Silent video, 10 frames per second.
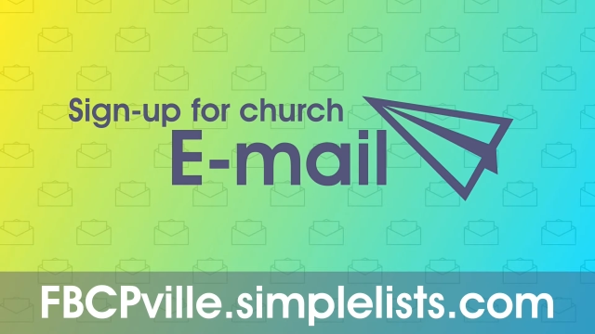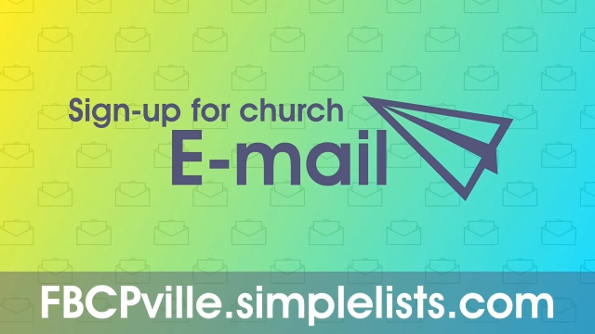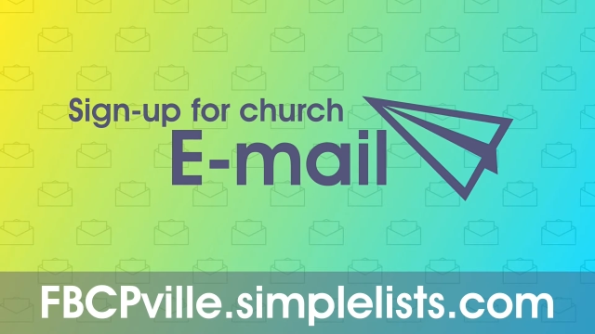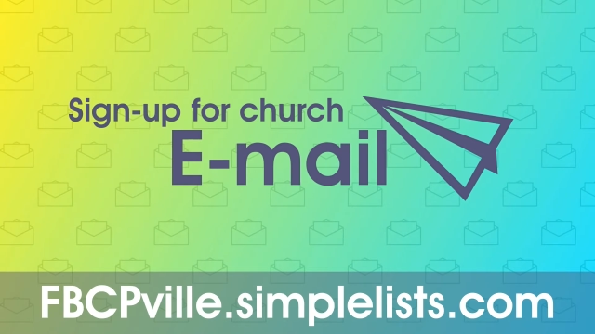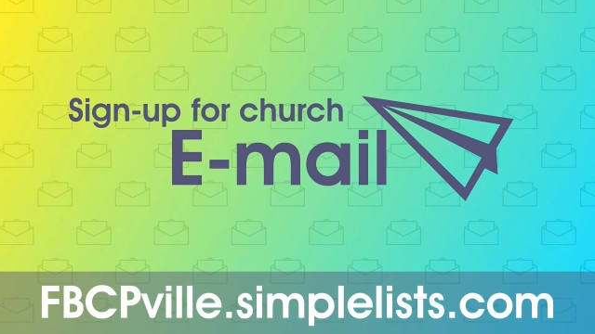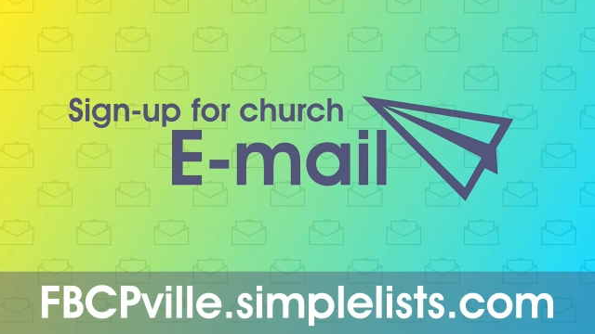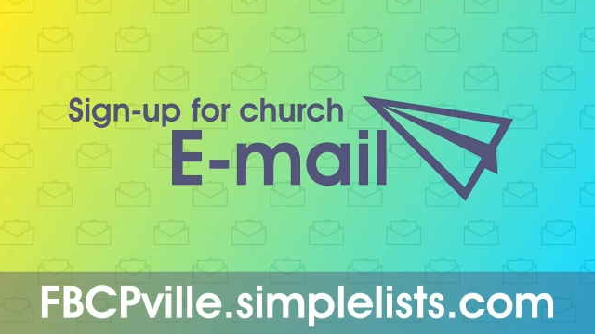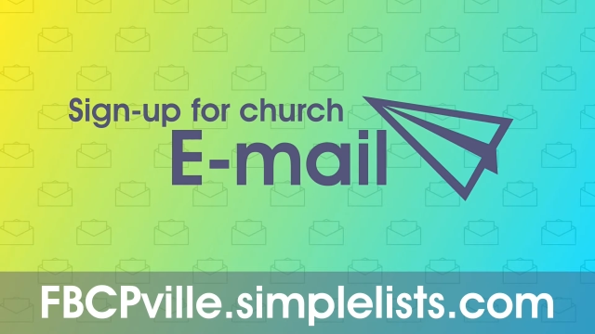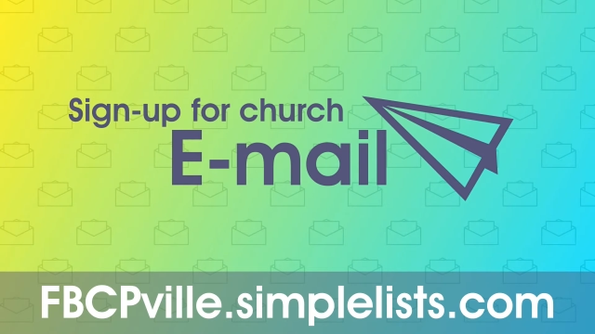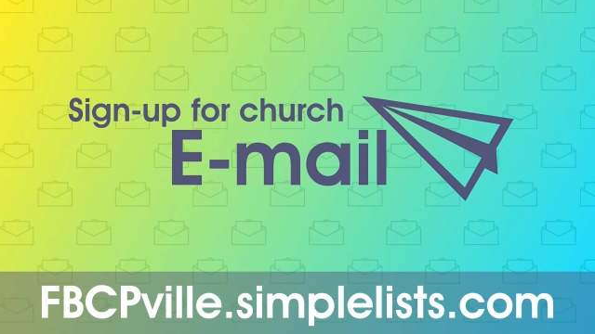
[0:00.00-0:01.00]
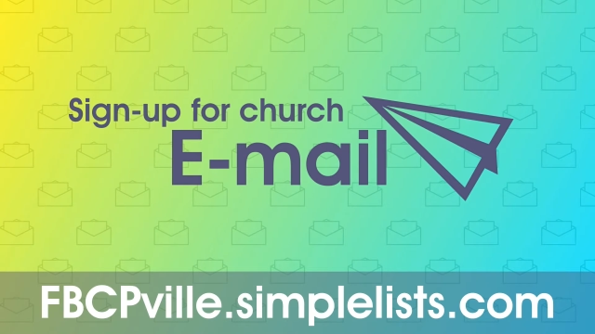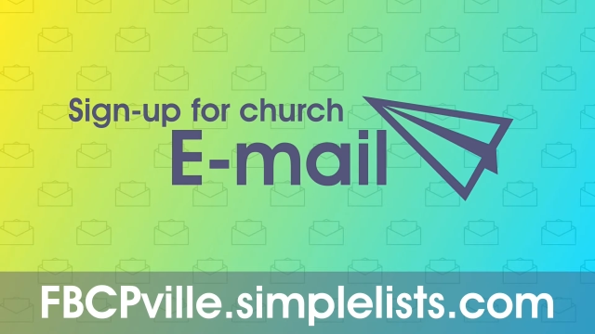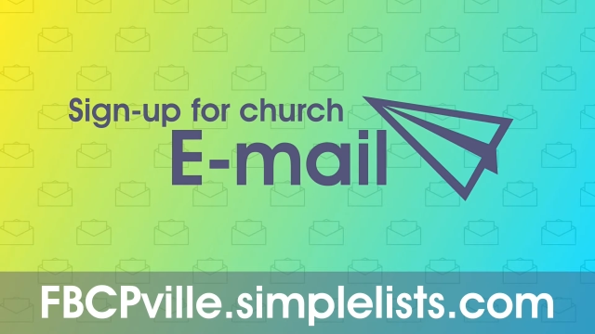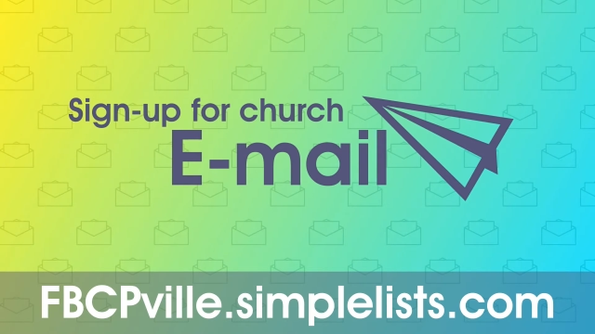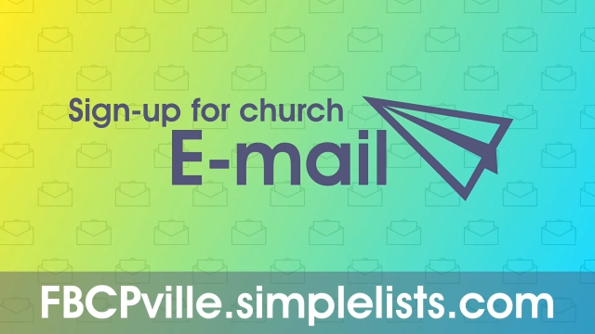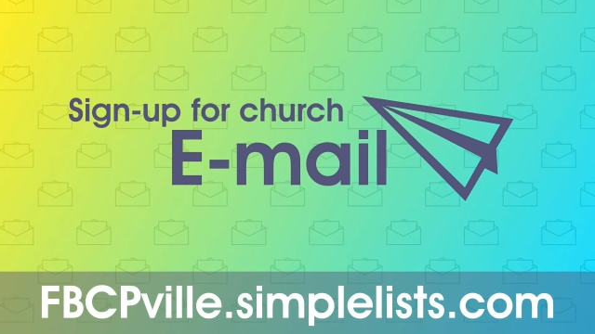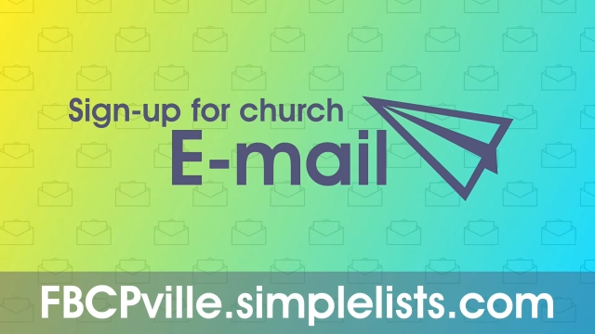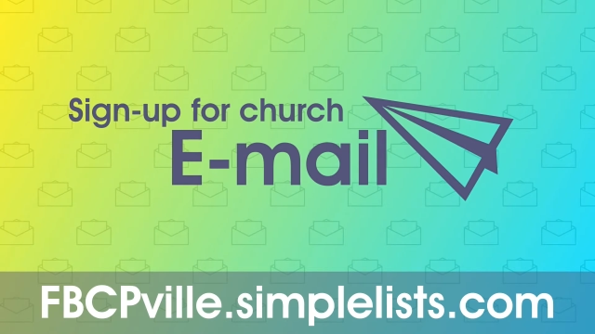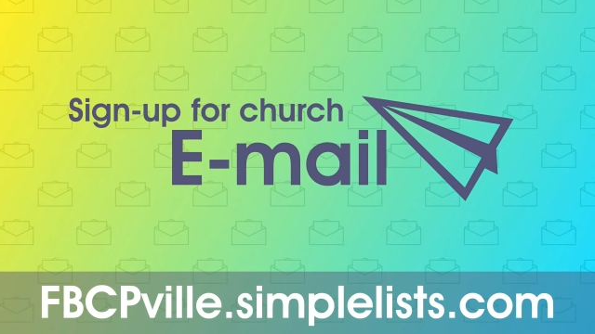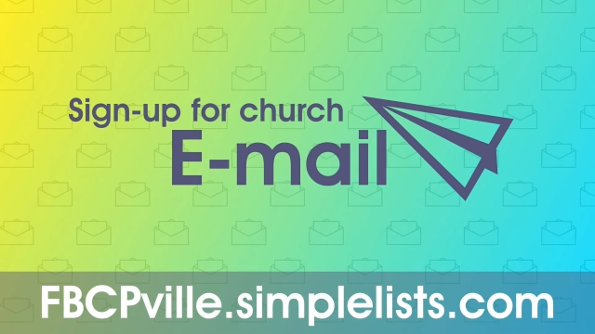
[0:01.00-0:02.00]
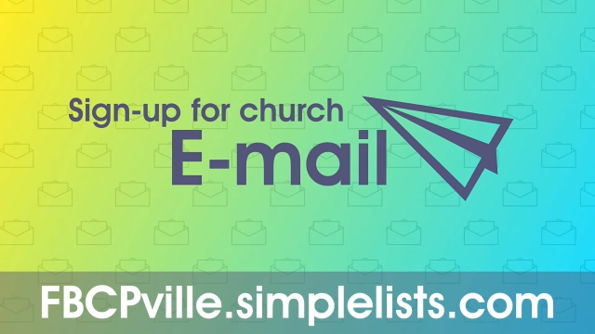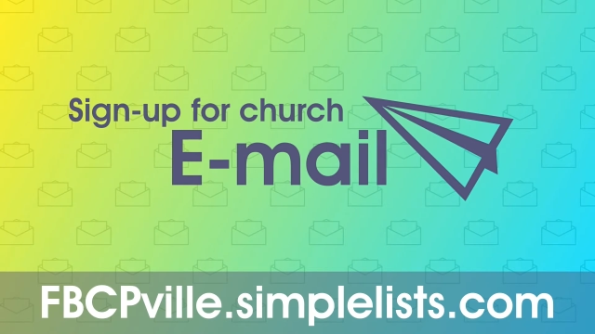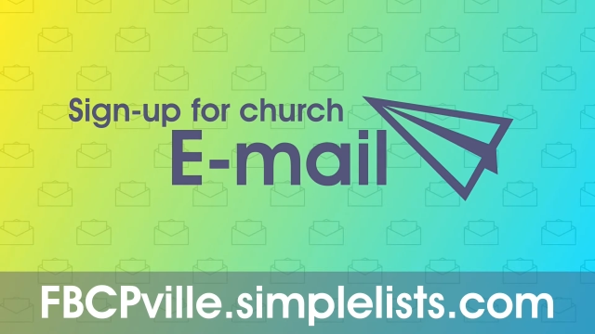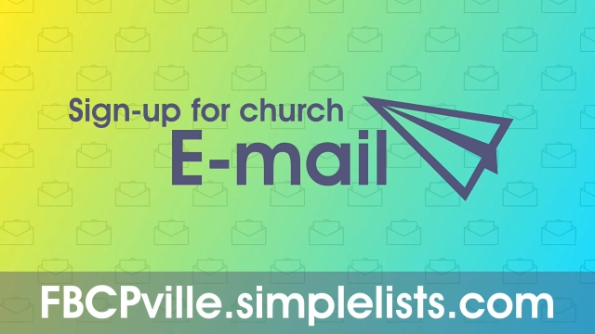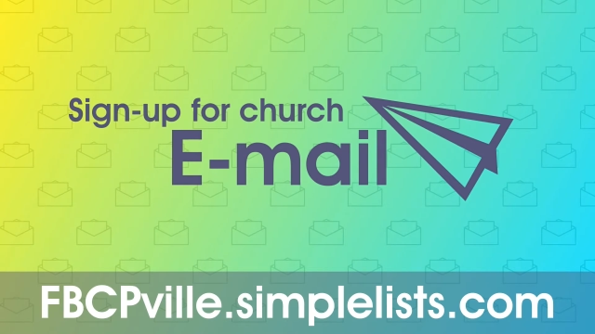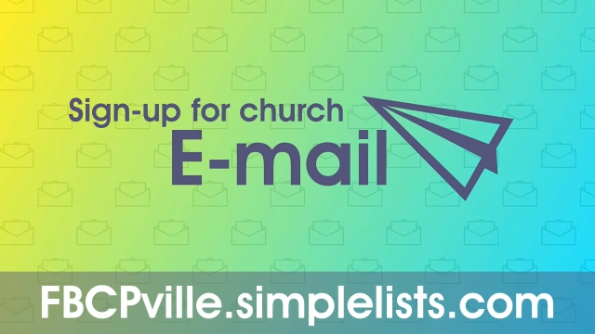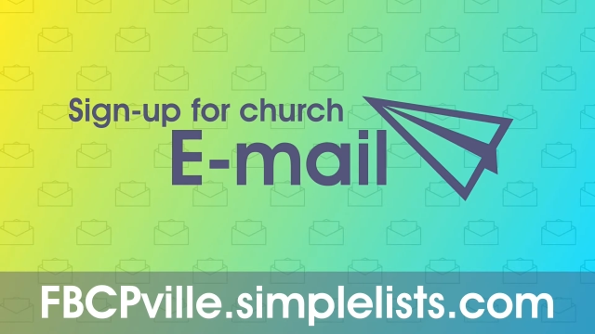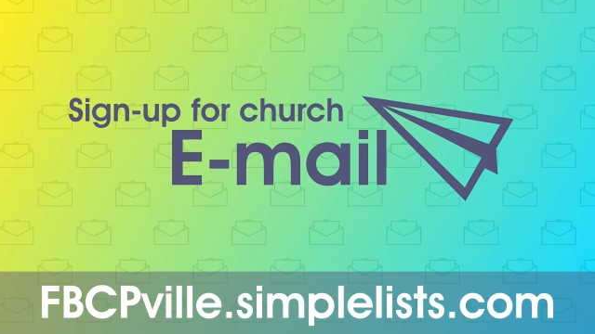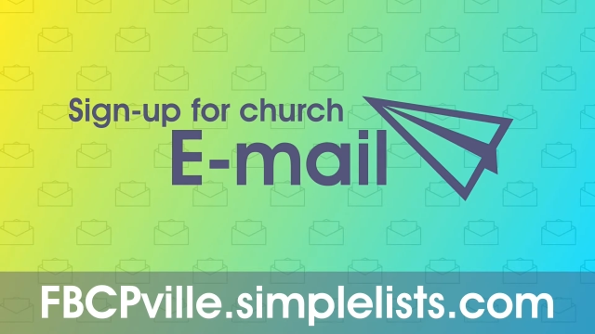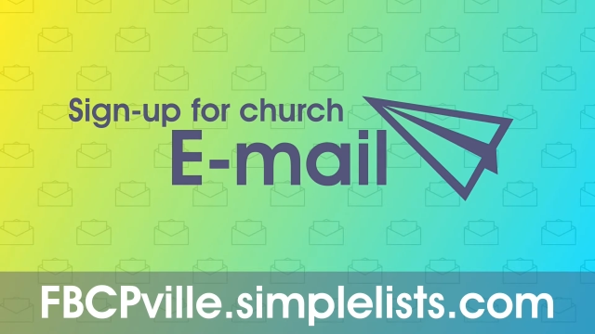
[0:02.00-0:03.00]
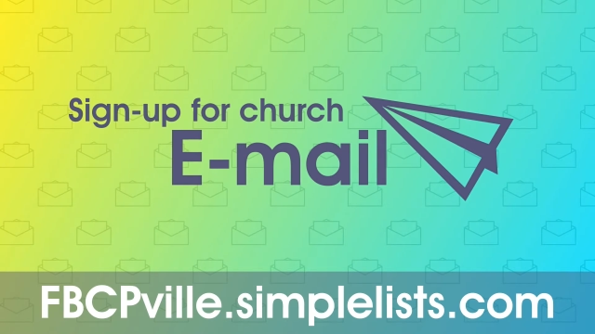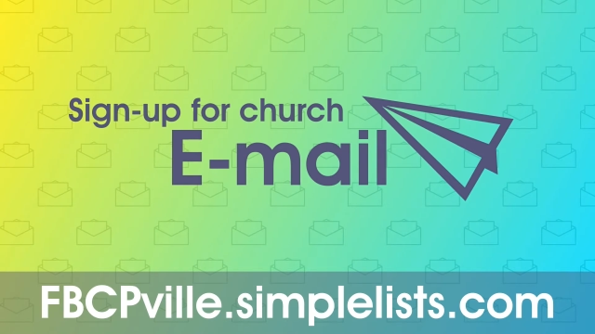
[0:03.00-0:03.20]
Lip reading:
Nobody's mouth can be seen.